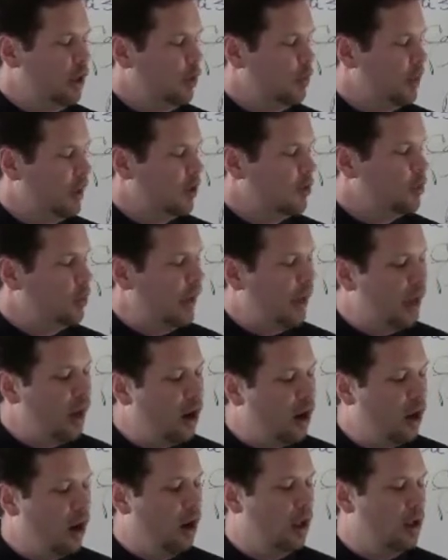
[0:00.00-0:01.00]
you must pay
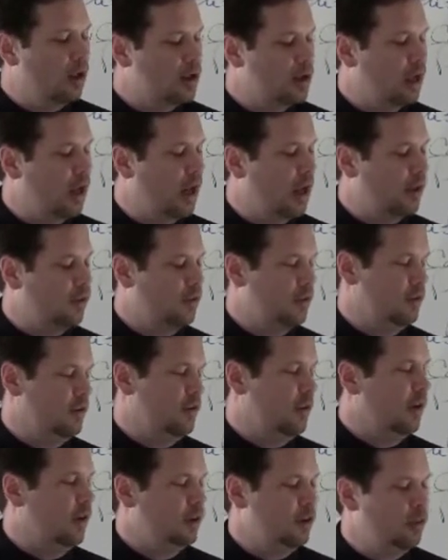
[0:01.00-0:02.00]
all costs
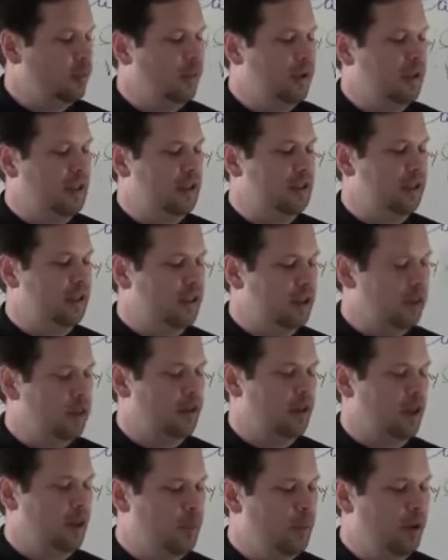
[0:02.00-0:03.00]
until you meet the
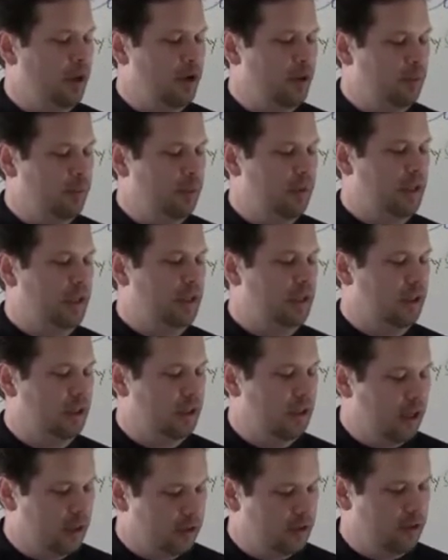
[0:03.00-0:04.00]
yearly Part B
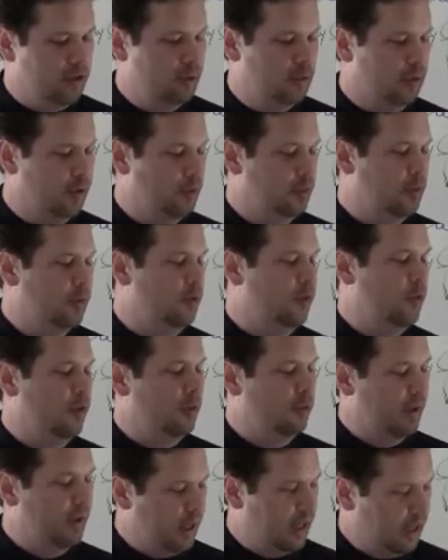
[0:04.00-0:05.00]
deductible
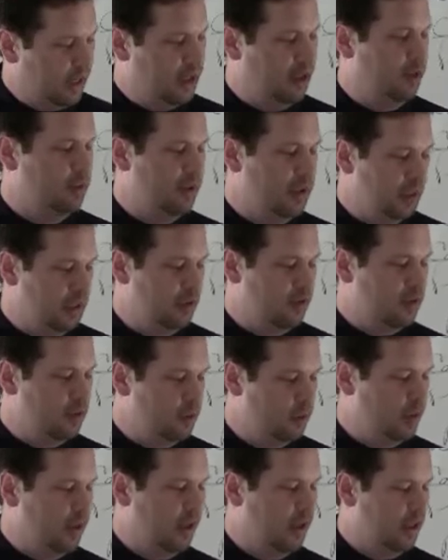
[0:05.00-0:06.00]
before Medicare begins
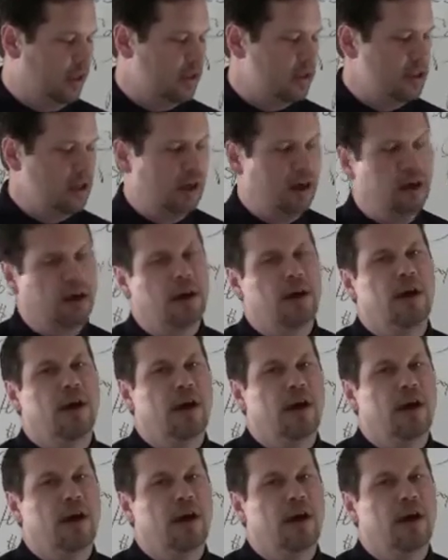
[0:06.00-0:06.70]
to pay its share.